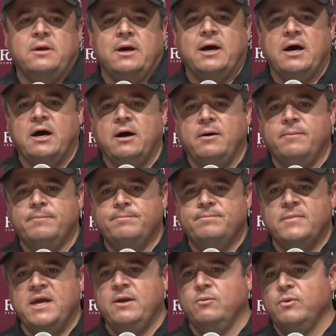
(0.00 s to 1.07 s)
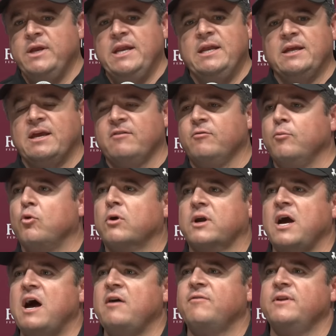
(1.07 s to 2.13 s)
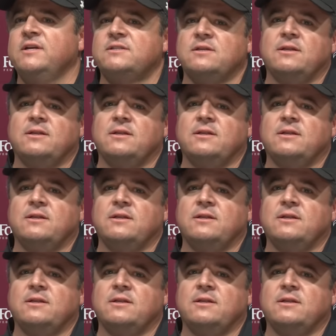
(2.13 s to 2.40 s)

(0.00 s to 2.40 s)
And we need to give them more confidence.